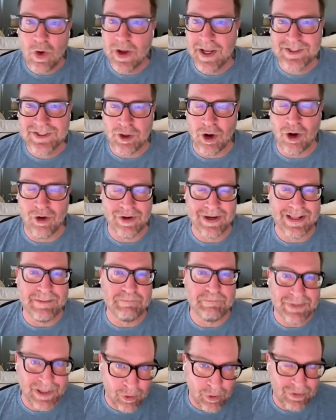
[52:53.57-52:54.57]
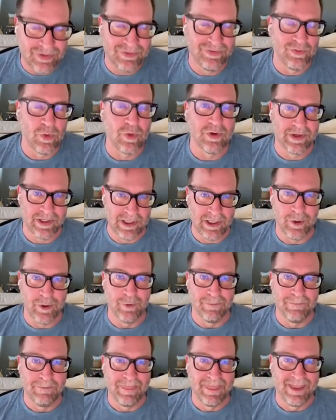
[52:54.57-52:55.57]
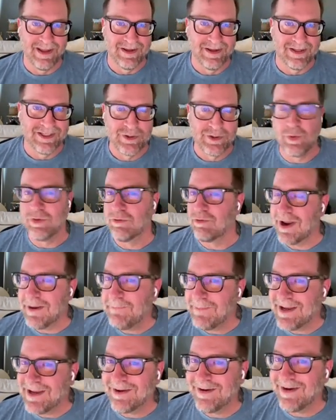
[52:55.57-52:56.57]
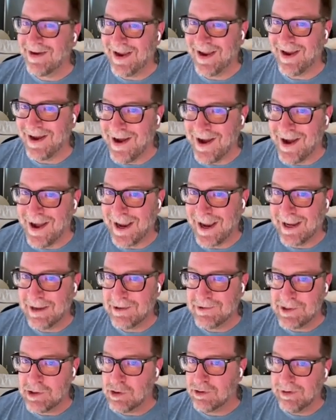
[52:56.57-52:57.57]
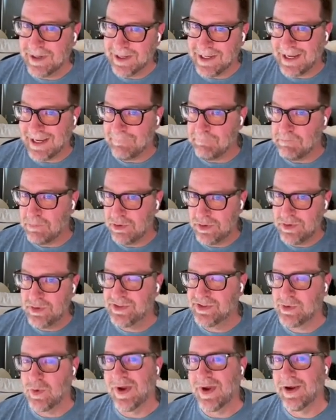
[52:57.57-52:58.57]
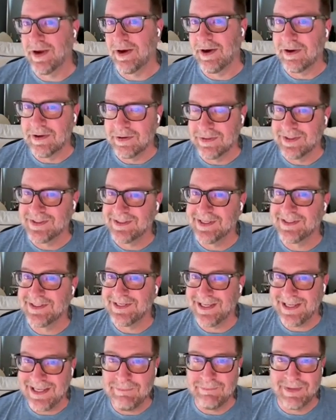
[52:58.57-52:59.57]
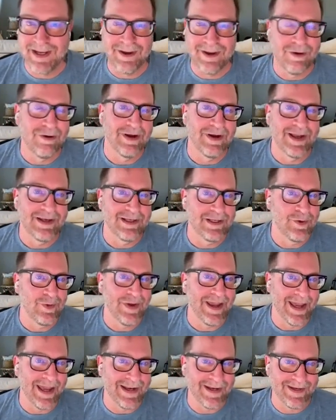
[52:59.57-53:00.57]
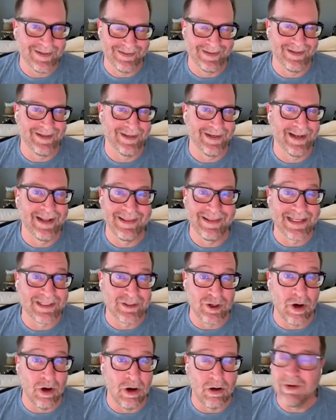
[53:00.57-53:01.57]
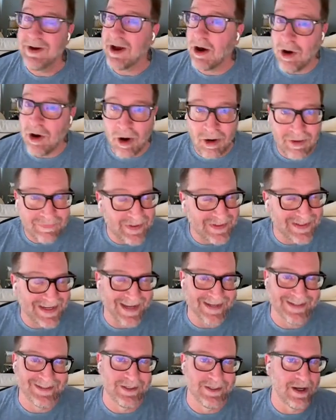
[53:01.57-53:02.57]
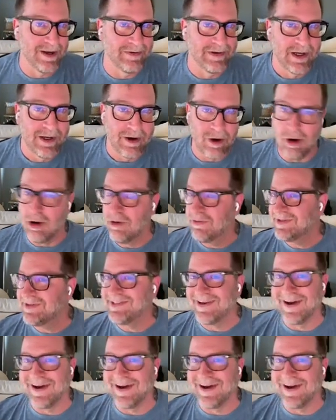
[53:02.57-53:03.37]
It's already built for you. So in Rainmaker AI, you click a blue square that says email and you edit it. And that's all. All of the tech stuff, all the